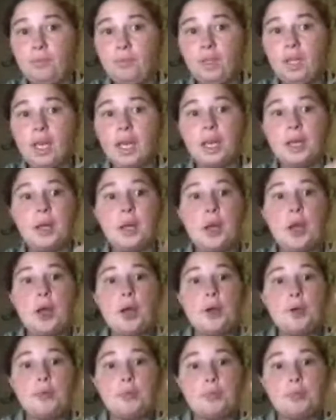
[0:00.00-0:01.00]
Okay.
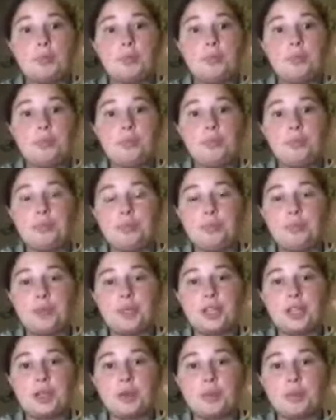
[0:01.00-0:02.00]

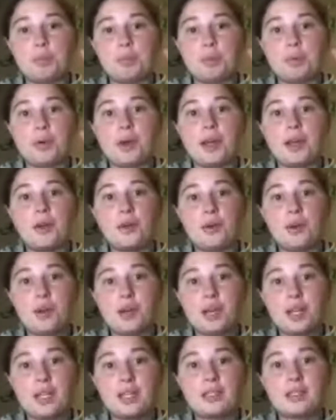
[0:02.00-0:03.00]
But the
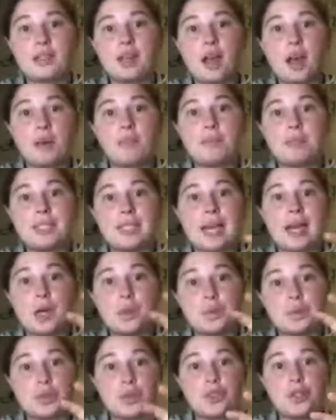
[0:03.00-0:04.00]
priorities come
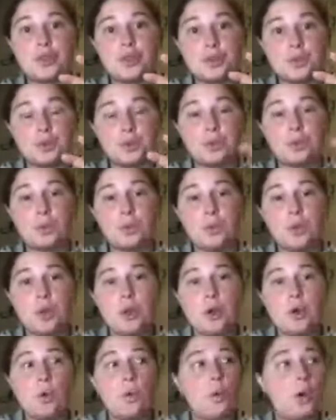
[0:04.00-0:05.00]
down to
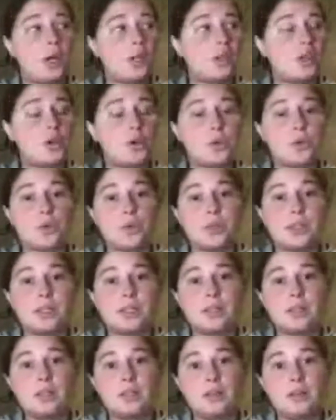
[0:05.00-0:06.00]
what
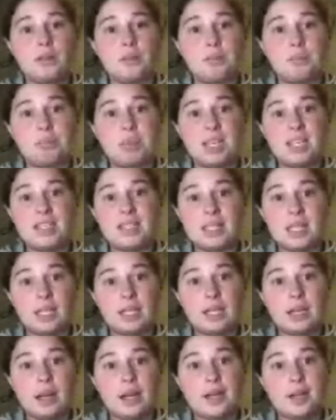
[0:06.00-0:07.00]
those big
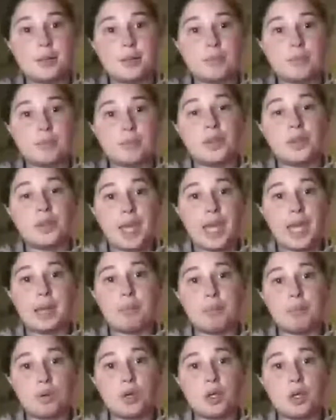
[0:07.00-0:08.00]
ticket items on the
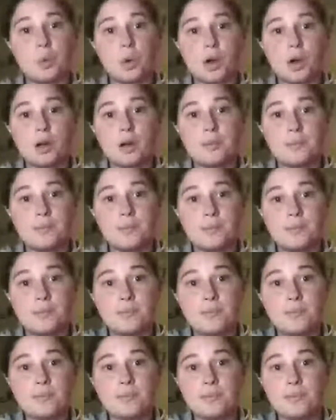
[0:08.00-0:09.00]
game board were
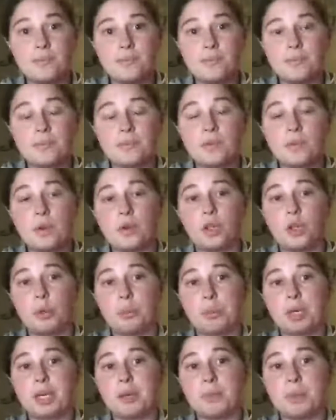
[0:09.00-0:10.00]
on your
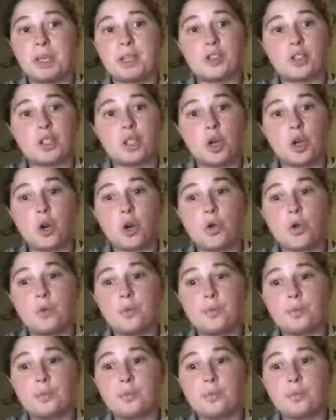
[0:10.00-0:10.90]
big picture goal.